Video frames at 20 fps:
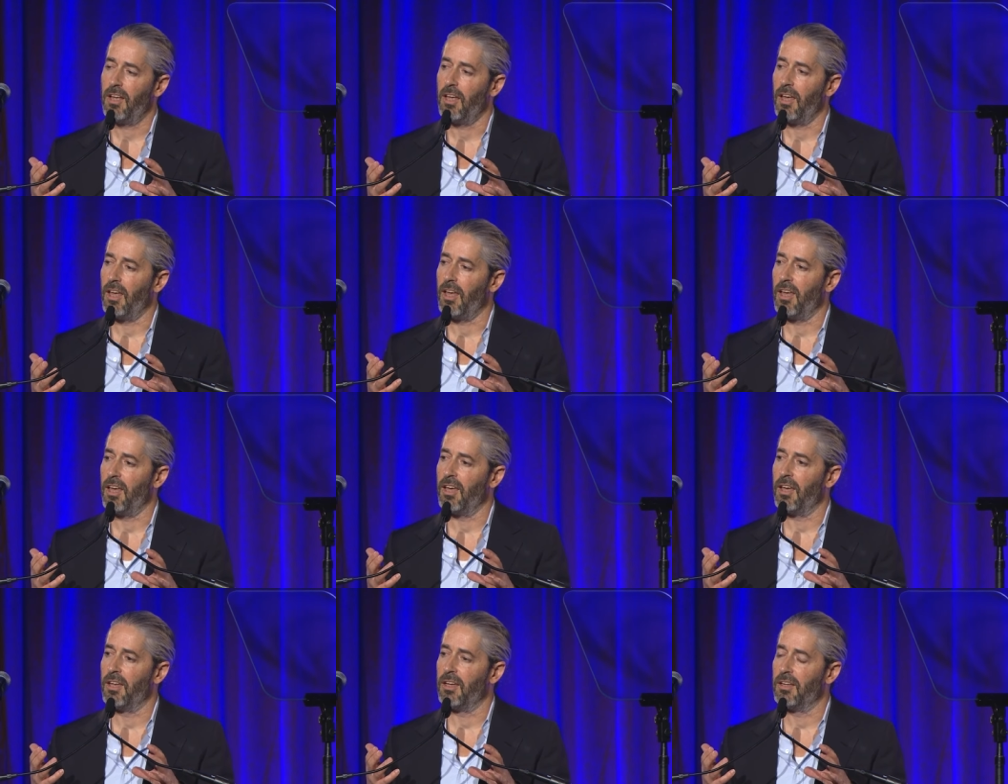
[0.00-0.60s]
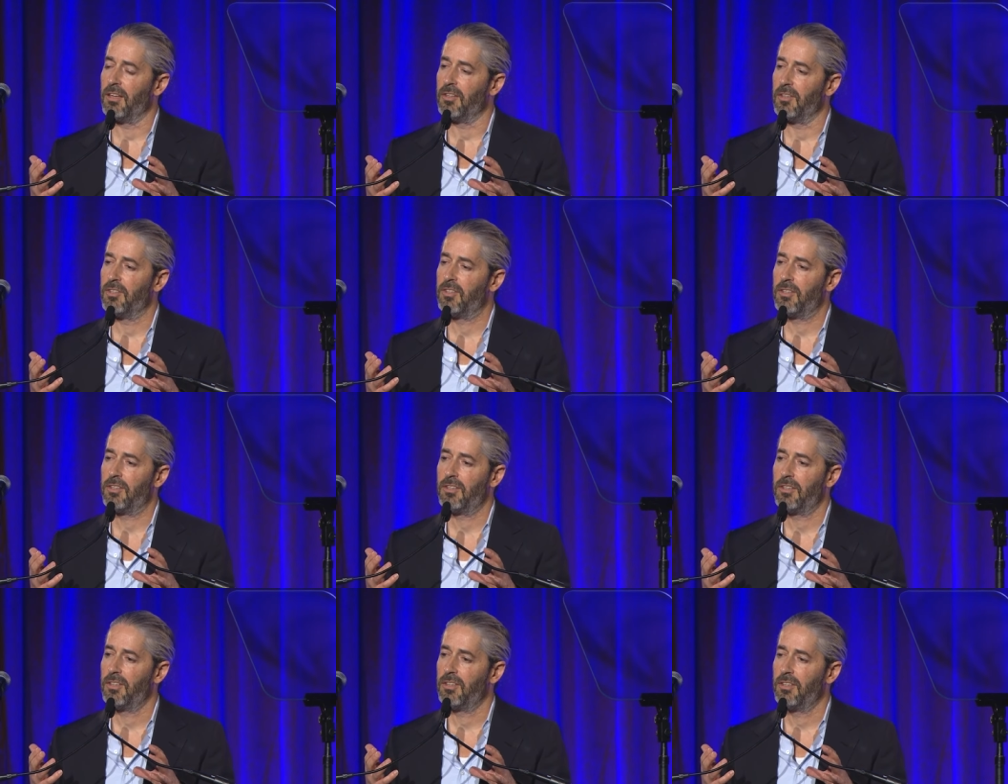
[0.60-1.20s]
And
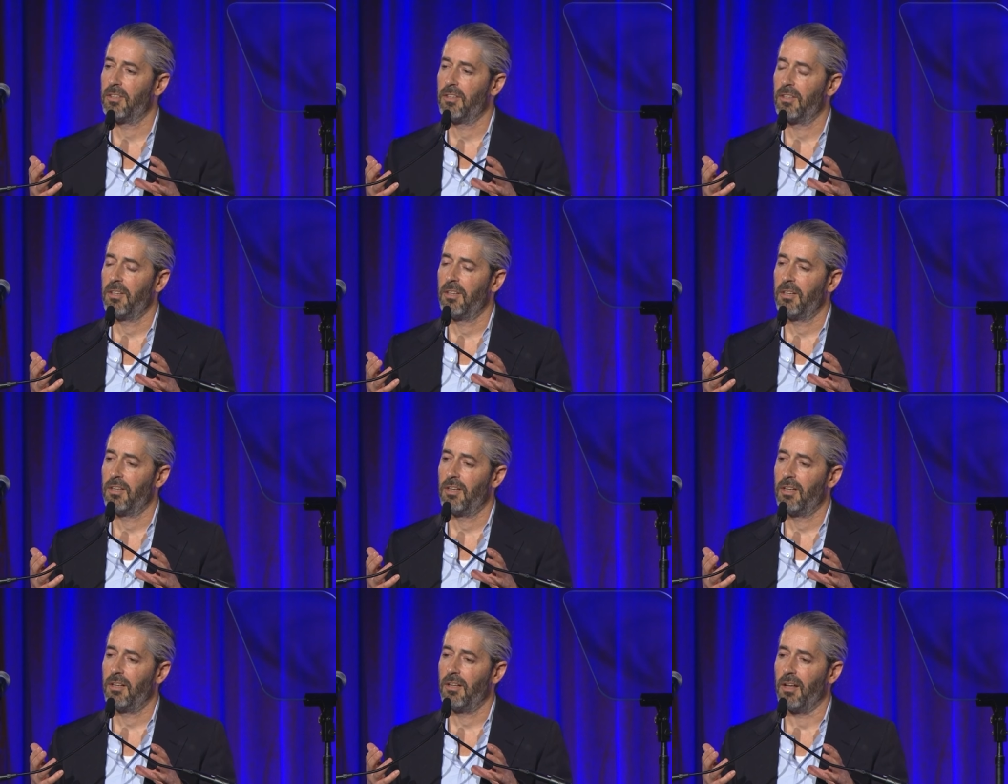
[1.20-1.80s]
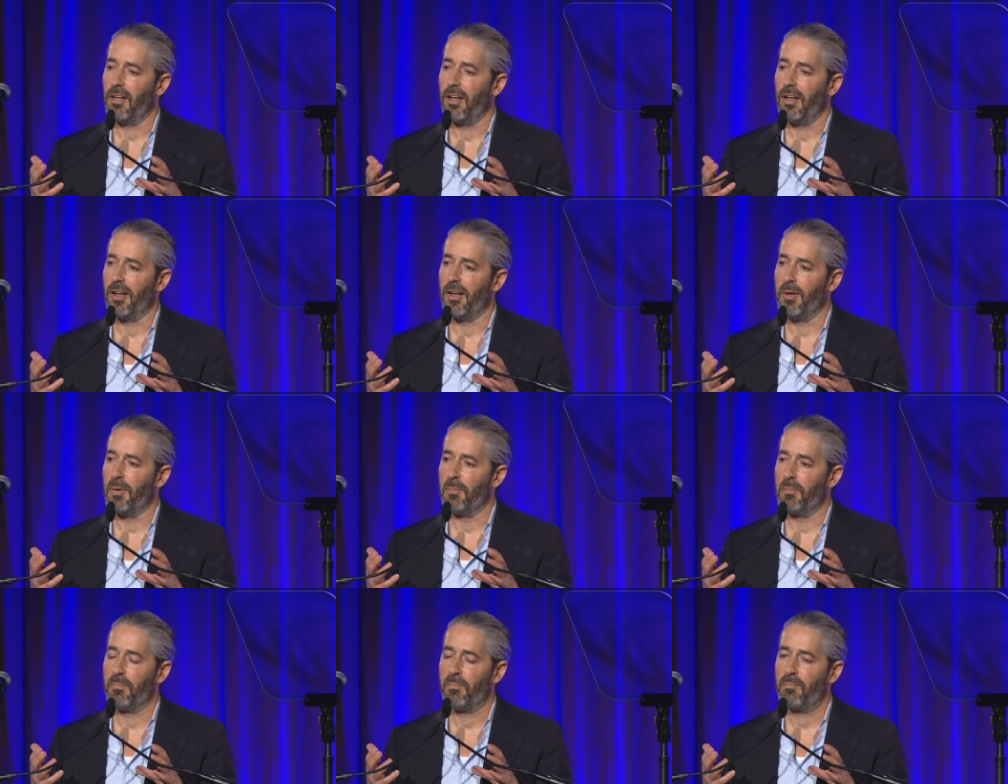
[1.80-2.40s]

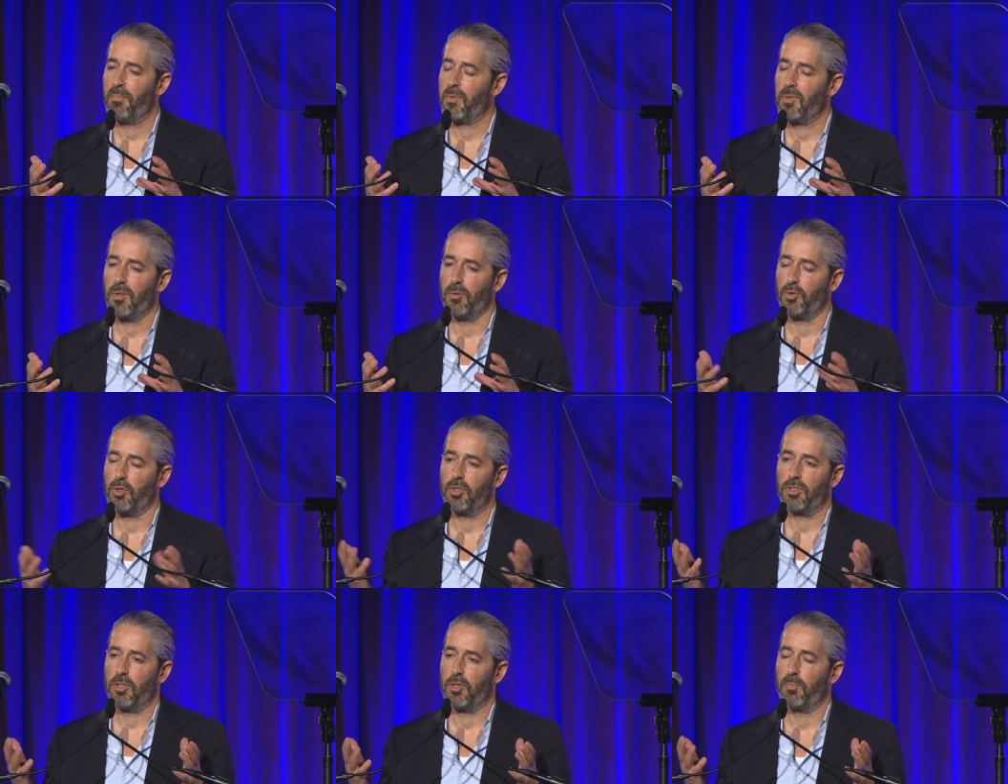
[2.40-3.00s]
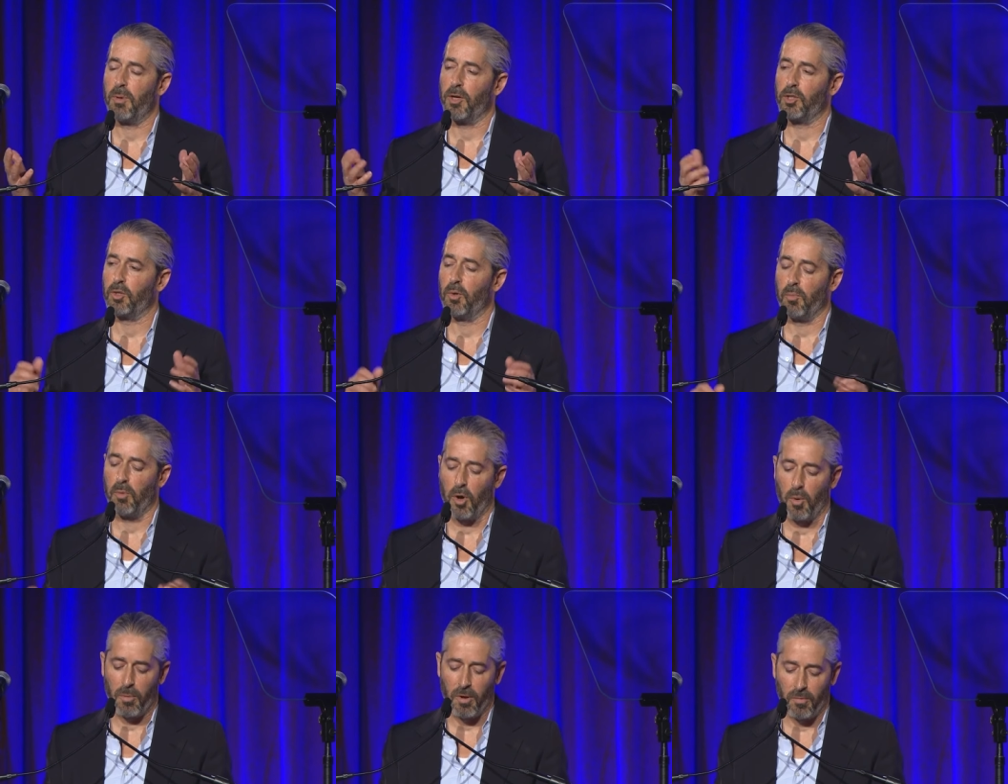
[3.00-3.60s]
um, it was just a special
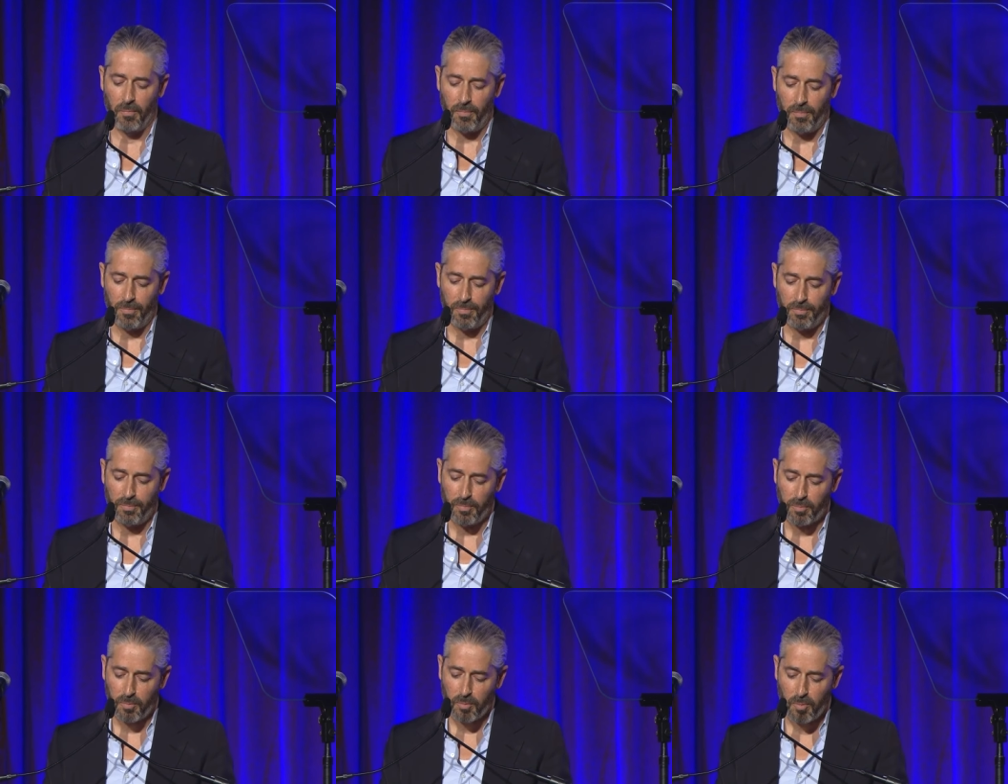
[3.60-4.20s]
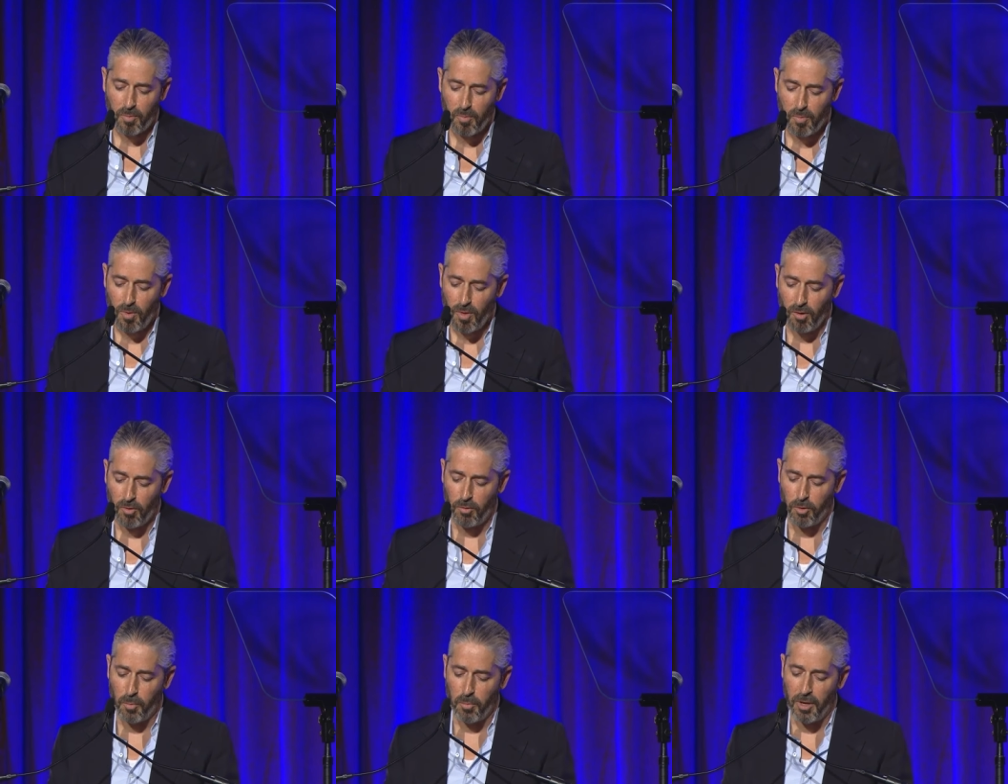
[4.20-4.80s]
moment
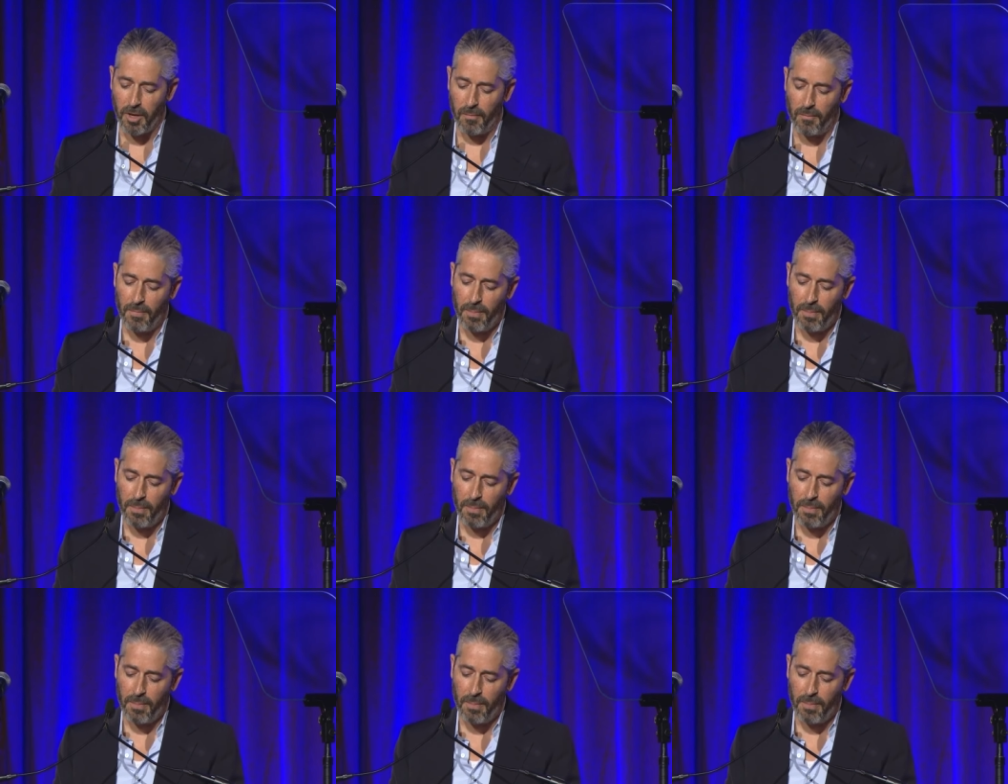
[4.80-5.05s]
for me.